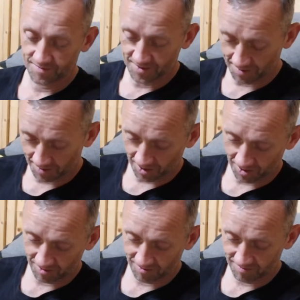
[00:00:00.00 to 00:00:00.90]
There we
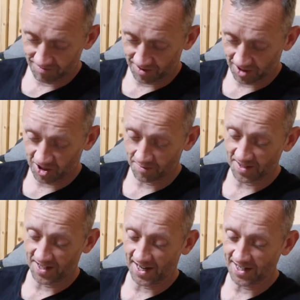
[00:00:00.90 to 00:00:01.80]
go. It could be
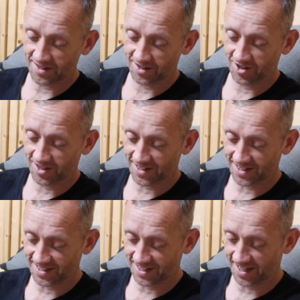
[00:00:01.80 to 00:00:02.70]
the night. I could get
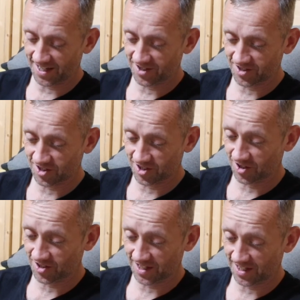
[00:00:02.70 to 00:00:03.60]
this tonight because it
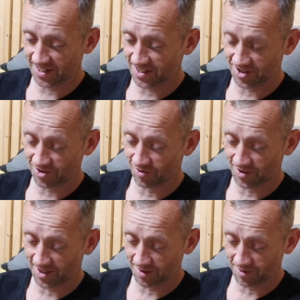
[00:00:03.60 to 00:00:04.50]
looks like this isn't going
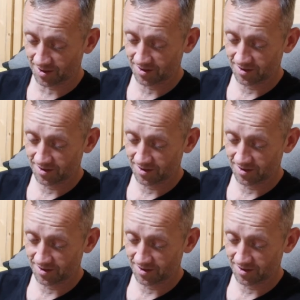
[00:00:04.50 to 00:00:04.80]
anywhere.